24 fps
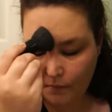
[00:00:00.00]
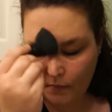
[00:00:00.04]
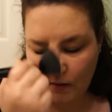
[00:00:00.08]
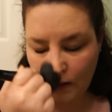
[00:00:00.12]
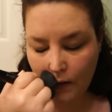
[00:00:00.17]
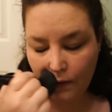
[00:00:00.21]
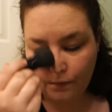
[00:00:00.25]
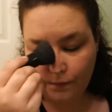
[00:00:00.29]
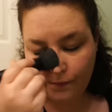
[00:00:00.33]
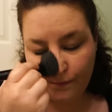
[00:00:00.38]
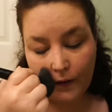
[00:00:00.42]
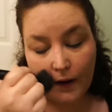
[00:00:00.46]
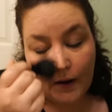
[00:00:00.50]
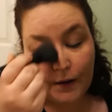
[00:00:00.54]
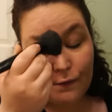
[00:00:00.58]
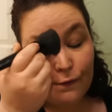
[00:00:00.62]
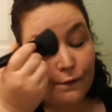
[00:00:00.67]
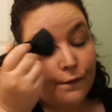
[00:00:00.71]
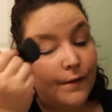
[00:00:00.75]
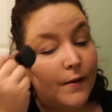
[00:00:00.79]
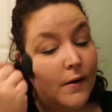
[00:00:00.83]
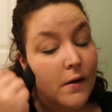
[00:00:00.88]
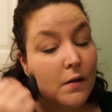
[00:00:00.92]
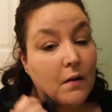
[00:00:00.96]
If I
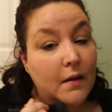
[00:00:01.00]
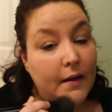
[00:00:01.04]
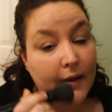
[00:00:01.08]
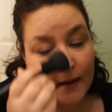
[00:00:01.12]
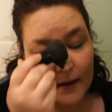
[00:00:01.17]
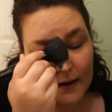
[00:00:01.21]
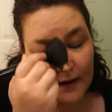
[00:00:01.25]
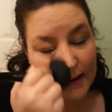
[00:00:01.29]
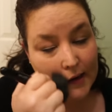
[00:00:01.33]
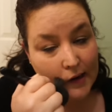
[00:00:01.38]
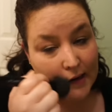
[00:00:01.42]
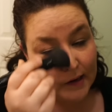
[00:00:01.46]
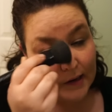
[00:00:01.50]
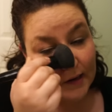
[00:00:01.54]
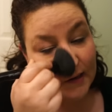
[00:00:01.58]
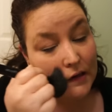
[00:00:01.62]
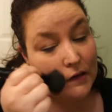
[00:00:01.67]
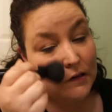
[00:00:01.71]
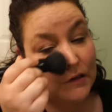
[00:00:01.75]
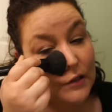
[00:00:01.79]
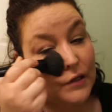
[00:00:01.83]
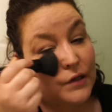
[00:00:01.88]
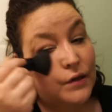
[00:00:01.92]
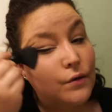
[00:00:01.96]
feel like I
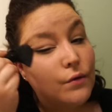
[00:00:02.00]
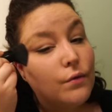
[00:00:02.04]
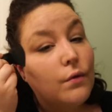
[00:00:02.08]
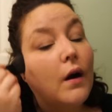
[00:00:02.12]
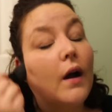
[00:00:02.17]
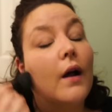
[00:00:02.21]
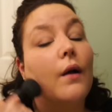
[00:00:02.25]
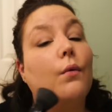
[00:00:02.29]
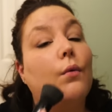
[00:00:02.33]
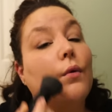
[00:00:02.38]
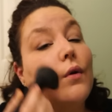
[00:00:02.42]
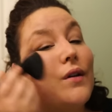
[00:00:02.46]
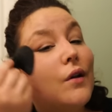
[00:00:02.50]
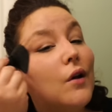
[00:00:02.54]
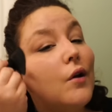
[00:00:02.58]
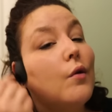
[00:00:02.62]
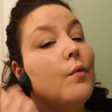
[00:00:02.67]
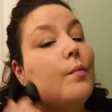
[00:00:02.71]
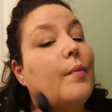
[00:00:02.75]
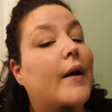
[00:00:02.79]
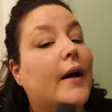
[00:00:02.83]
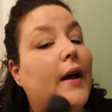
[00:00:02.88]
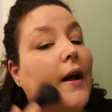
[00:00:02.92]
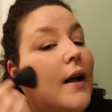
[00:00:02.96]
need to, I will go
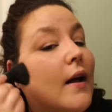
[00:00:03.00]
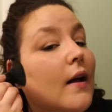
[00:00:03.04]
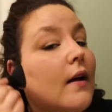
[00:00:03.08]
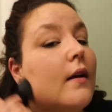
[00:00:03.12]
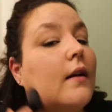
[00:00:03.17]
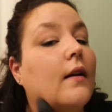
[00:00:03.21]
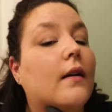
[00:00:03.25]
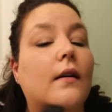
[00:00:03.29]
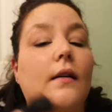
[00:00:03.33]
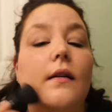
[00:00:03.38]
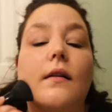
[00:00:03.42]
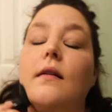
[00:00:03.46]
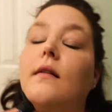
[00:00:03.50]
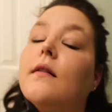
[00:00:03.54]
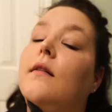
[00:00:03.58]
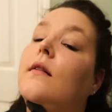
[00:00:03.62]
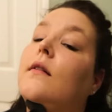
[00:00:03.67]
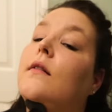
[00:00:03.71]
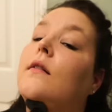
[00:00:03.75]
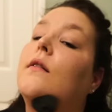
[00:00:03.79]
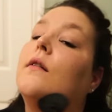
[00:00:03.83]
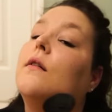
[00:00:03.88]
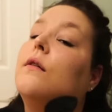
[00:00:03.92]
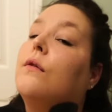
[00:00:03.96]
back
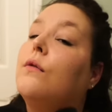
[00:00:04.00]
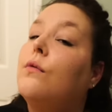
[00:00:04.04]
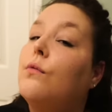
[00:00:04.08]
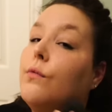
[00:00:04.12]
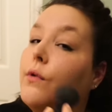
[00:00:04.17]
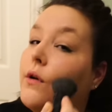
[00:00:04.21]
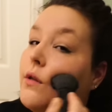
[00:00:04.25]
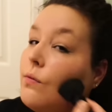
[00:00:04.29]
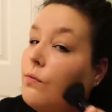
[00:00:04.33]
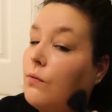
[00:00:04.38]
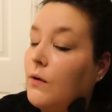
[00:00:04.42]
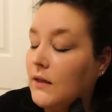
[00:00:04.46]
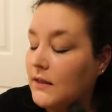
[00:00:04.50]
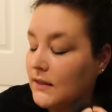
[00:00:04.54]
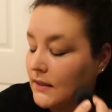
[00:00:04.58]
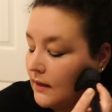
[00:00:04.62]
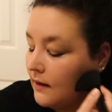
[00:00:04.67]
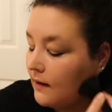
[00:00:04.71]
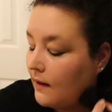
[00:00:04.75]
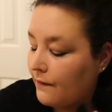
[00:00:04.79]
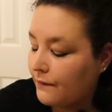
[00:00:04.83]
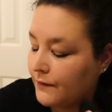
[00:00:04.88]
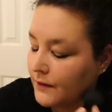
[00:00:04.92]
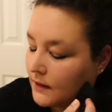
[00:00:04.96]
with what's
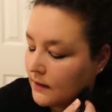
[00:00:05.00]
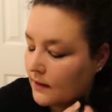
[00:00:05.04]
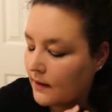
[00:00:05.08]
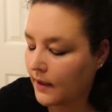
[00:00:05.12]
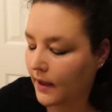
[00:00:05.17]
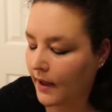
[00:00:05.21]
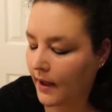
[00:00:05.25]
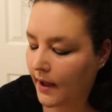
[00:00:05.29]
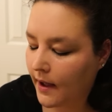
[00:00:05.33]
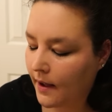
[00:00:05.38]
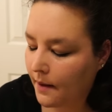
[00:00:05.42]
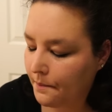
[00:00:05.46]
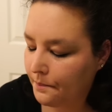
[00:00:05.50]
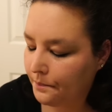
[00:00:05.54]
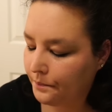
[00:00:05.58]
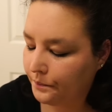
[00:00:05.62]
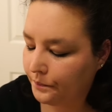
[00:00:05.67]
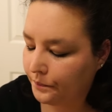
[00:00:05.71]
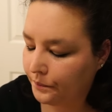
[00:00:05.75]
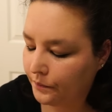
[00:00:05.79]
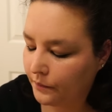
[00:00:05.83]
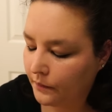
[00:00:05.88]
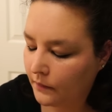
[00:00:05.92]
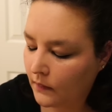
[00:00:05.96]
left in the cap
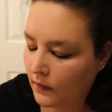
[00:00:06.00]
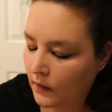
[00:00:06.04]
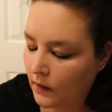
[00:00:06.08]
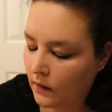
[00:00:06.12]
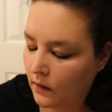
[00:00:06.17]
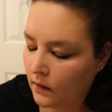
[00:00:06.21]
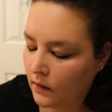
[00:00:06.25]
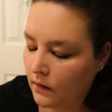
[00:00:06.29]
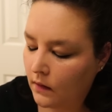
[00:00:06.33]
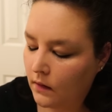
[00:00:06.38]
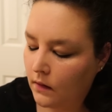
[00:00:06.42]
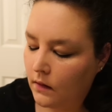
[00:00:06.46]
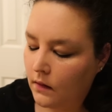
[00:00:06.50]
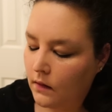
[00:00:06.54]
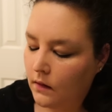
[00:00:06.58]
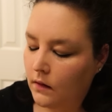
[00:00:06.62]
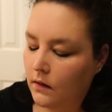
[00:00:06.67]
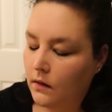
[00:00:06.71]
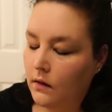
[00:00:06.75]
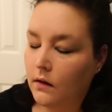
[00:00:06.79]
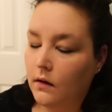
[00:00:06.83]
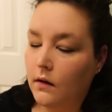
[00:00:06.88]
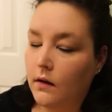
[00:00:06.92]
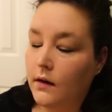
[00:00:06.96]

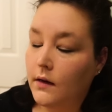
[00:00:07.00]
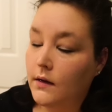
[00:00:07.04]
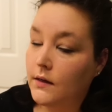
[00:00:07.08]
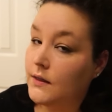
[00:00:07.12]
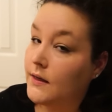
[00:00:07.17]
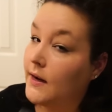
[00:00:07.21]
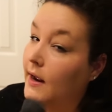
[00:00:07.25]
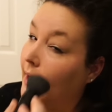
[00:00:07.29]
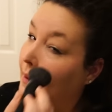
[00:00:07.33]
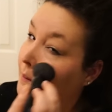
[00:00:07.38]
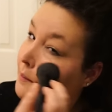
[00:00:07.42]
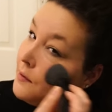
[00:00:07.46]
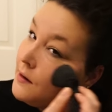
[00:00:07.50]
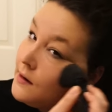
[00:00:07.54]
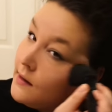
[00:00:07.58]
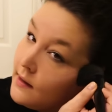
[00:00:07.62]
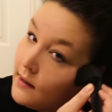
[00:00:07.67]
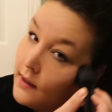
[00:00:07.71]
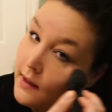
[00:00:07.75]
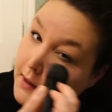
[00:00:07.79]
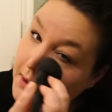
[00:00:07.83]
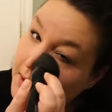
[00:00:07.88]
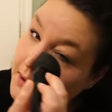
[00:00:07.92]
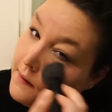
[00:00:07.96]
and tap it
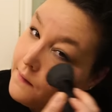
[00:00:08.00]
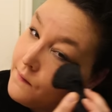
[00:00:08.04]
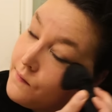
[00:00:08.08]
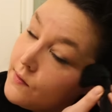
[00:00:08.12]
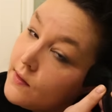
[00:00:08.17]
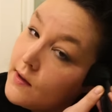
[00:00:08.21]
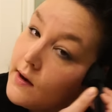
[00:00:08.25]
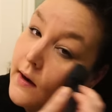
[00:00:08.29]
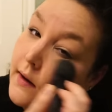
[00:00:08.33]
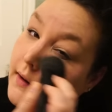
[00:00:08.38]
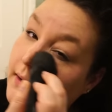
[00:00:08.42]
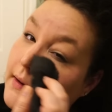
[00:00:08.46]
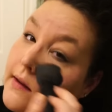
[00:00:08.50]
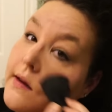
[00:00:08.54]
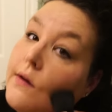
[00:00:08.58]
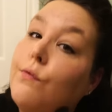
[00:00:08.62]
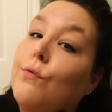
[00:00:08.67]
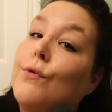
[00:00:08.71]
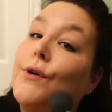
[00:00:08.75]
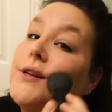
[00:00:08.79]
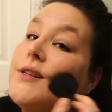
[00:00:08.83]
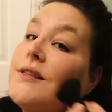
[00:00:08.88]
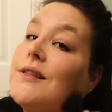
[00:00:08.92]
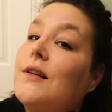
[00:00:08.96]
again. And then I leave
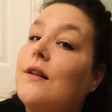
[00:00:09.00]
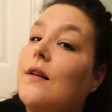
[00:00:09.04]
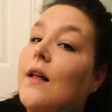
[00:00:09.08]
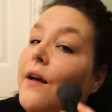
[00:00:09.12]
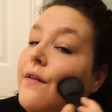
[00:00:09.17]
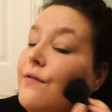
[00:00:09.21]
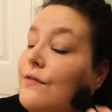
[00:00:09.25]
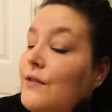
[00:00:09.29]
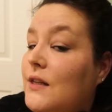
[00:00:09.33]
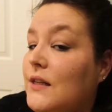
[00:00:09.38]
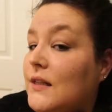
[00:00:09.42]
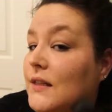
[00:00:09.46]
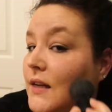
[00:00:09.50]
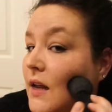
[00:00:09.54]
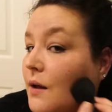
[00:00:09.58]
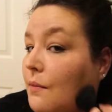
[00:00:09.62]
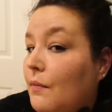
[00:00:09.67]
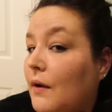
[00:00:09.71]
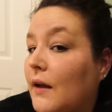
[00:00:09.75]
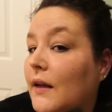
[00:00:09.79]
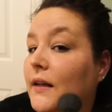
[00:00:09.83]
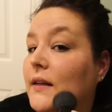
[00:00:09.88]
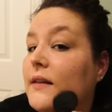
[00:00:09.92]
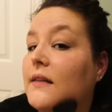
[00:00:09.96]
what's left to set
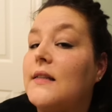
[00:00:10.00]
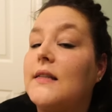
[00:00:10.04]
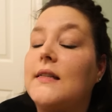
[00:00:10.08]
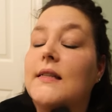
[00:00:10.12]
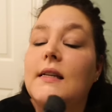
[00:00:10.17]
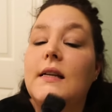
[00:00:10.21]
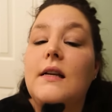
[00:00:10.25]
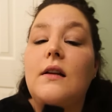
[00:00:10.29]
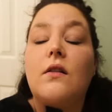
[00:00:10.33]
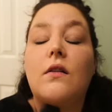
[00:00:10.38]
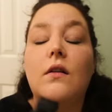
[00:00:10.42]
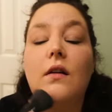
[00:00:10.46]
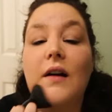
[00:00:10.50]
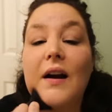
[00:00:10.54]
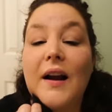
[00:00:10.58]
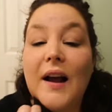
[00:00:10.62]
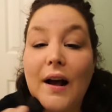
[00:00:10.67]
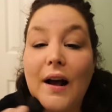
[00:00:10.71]
my concealer